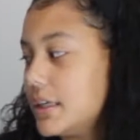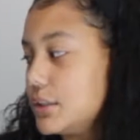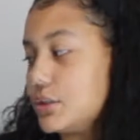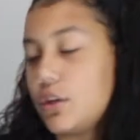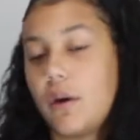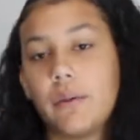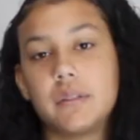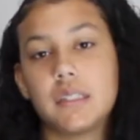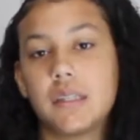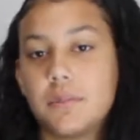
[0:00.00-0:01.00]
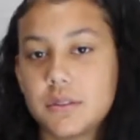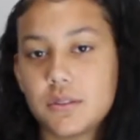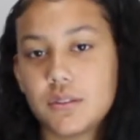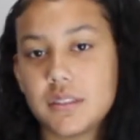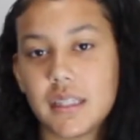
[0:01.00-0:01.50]
So I went to a couple
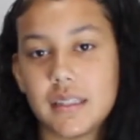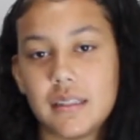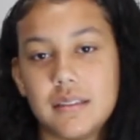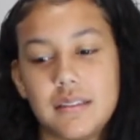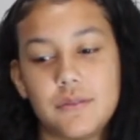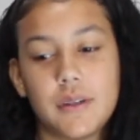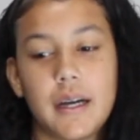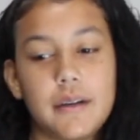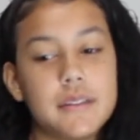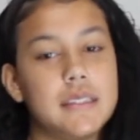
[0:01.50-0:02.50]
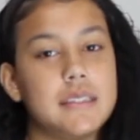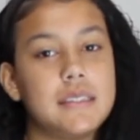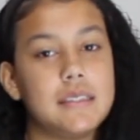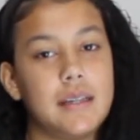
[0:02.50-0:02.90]
stores at different outlets.